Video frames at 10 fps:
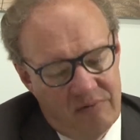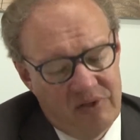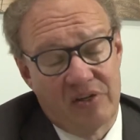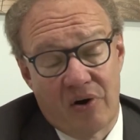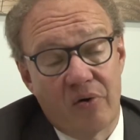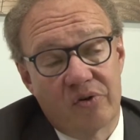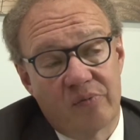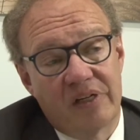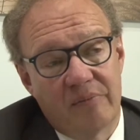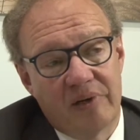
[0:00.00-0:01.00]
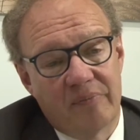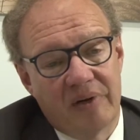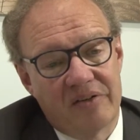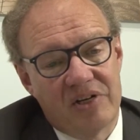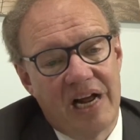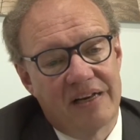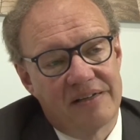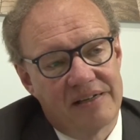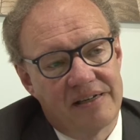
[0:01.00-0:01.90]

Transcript: which is going to be a big, big challenge.